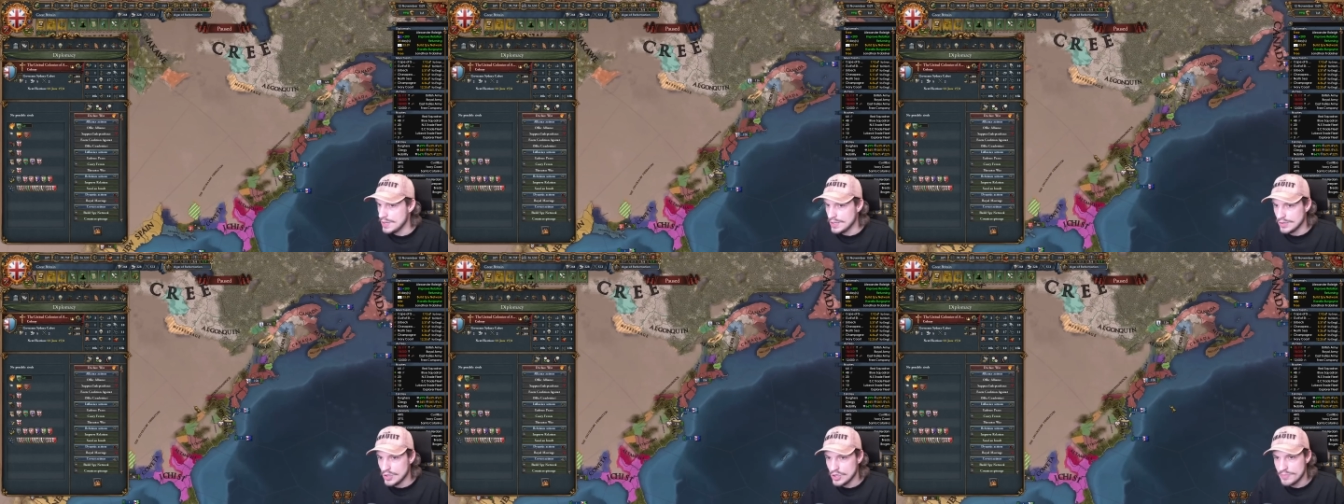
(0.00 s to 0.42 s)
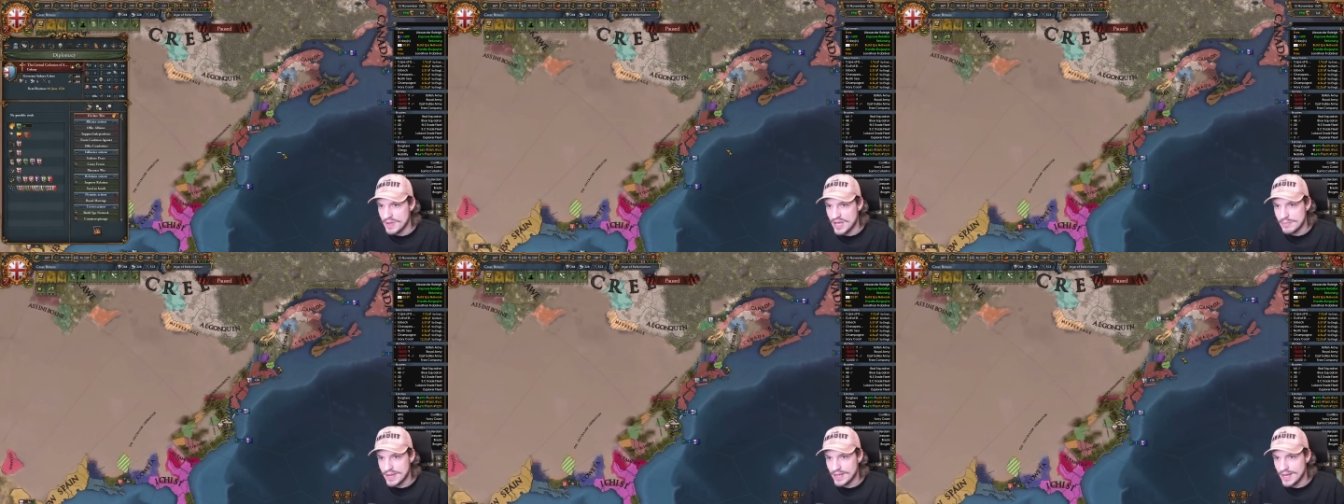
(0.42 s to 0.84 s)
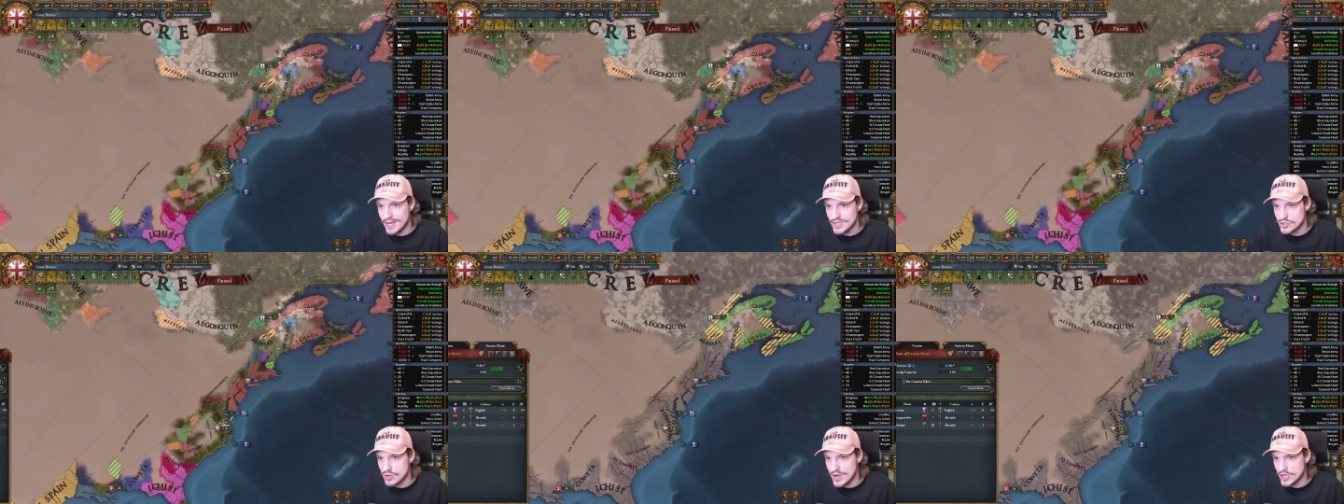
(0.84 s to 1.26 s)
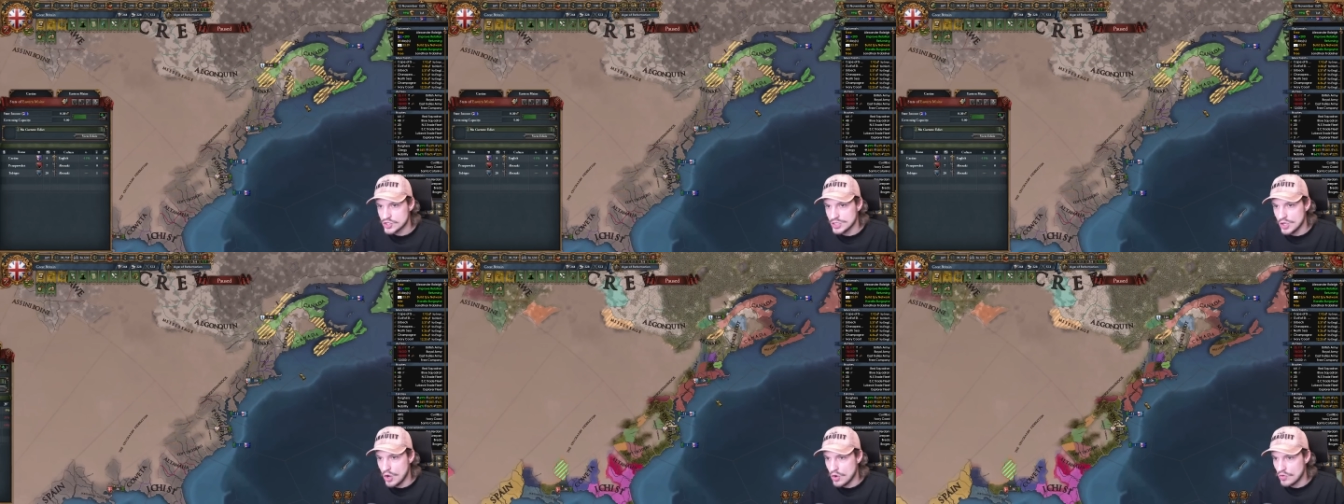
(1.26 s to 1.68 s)
And look, man, my guys are
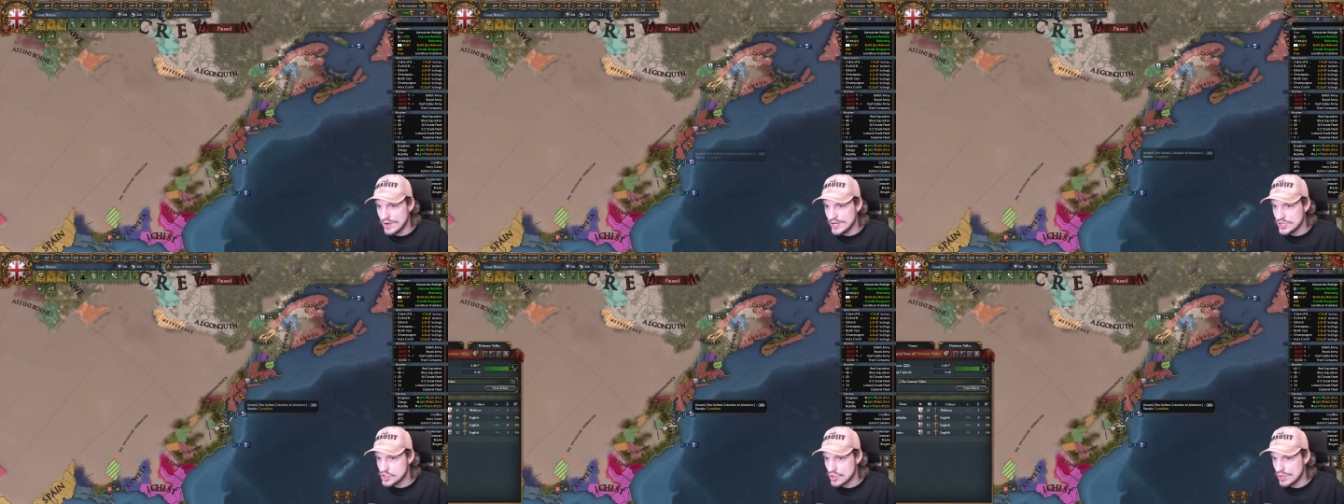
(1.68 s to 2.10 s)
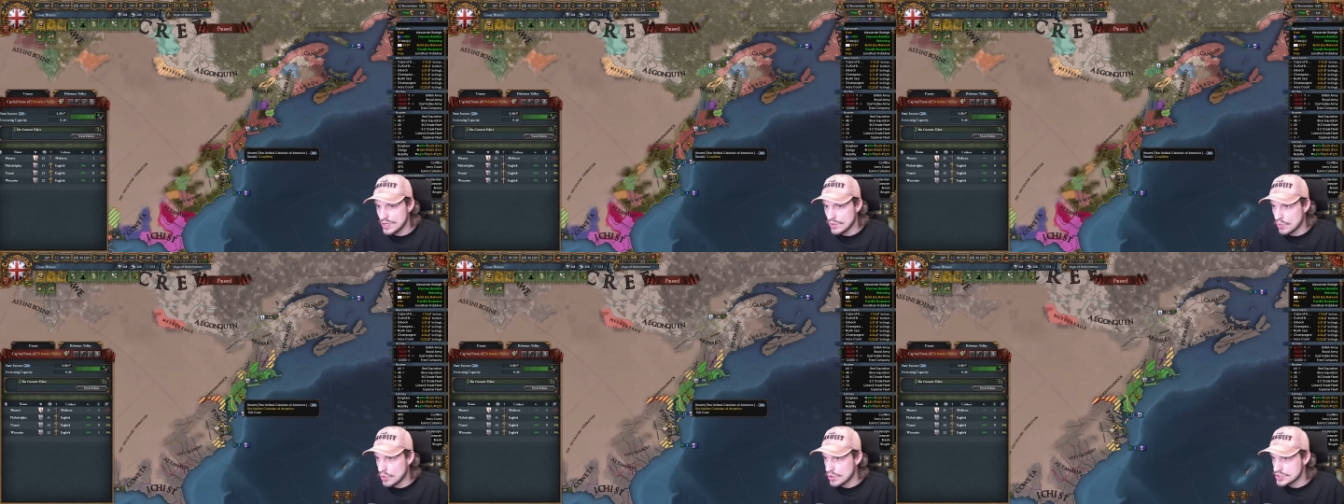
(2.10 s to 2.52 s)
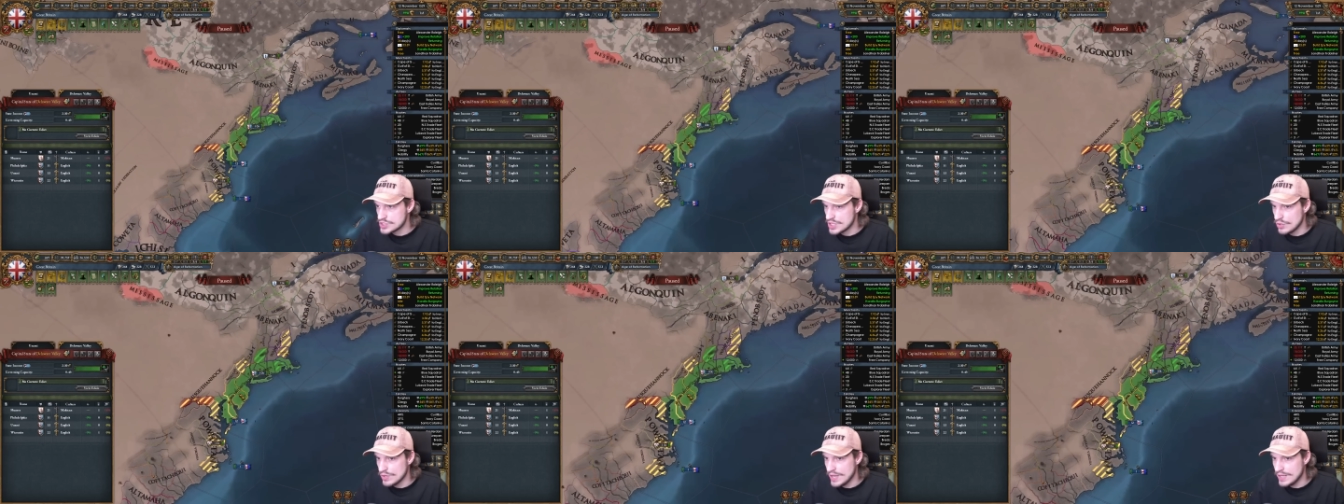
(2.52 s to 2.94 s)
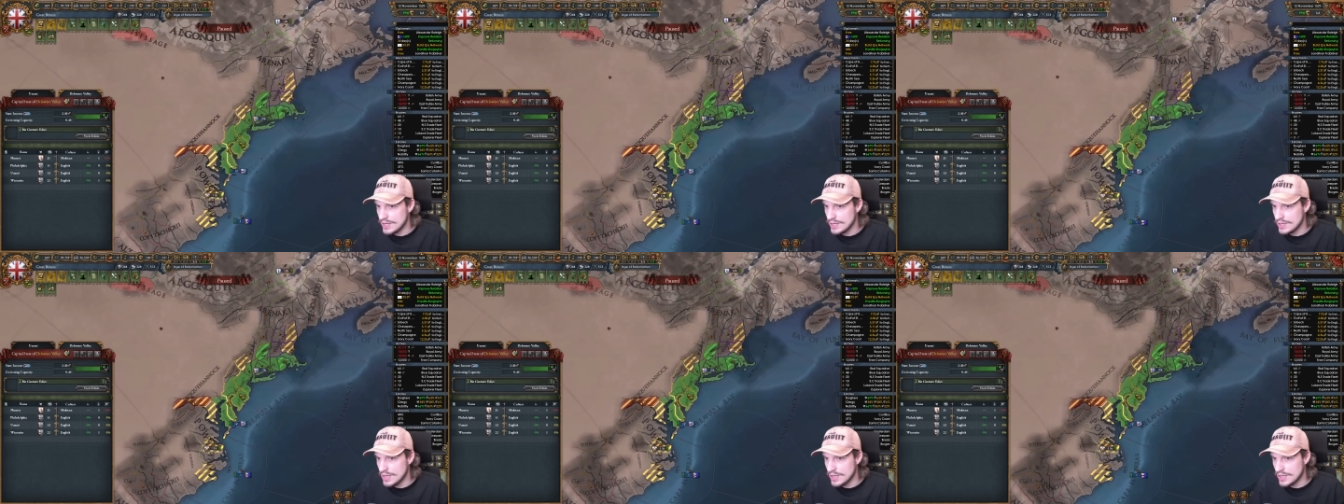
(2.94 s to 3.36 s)
actually already starting wars. The
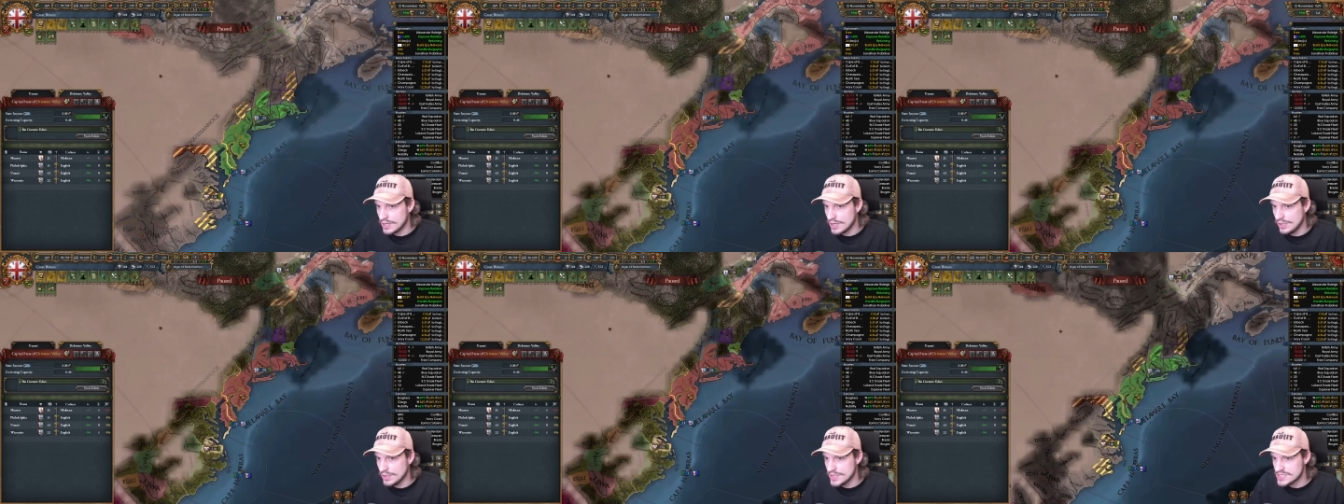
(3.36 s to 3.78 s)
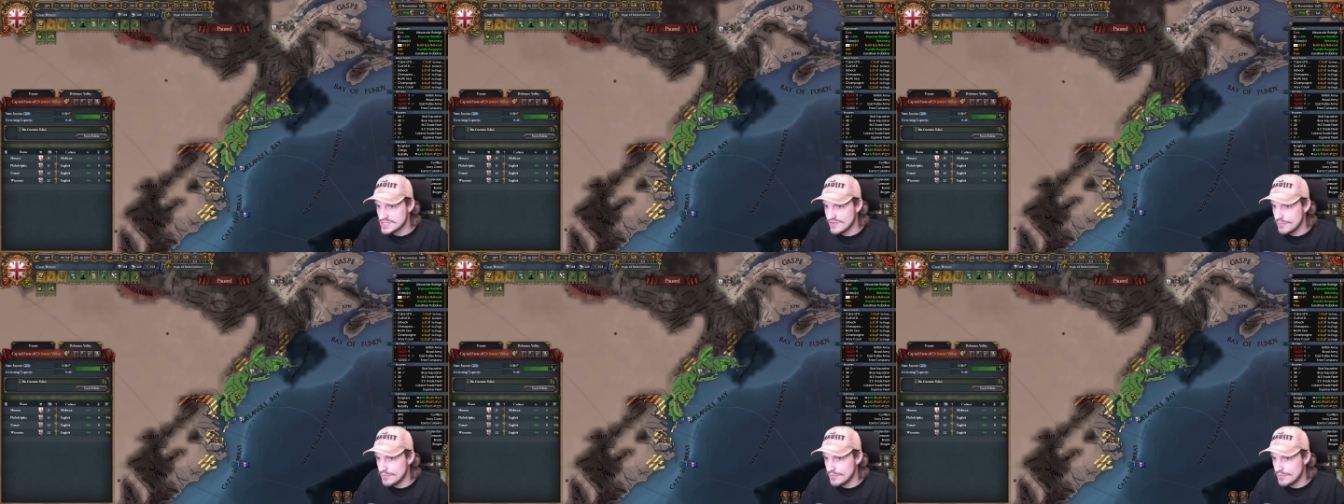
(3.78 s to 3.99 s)
United Colonies of